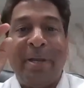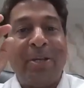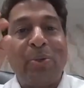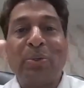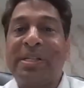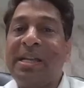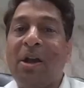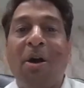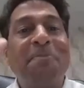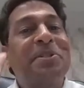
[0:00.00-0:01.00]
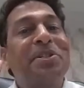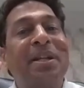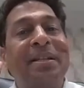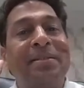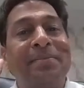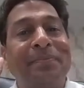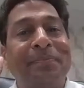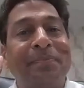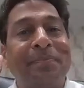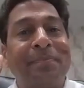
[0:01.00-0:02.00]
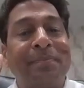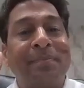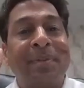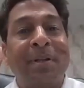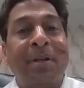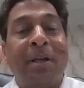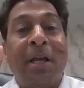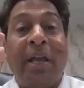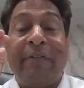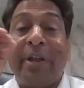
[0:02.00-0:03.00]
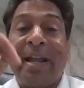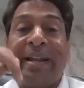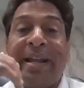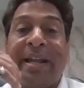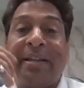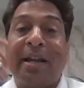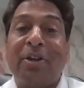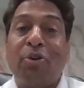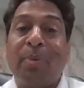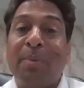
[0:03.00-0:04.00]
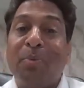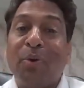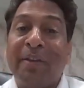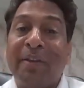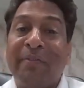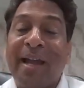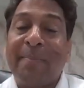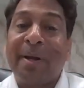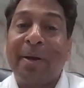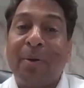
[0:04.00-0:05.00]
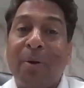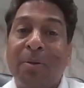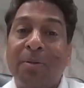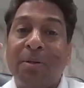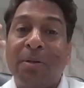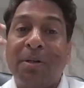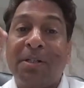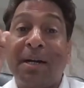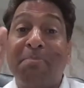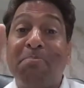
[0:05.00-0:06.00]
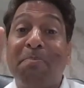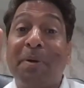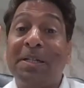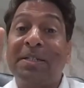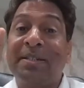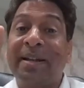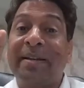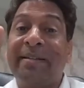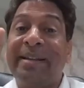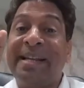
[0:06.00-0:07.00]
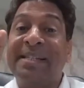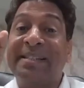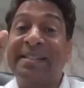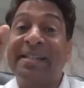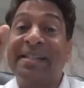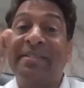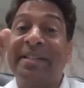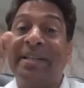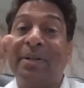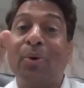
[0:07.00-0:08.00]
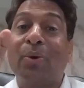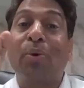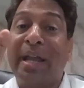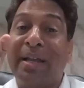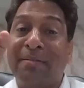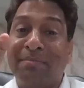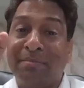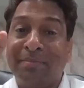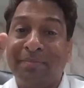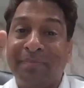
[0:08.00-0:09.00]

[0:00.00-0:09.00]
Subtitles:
B2C optional. If your aggregate turnover more than 5 crore, compulsorily 6-digit quoting.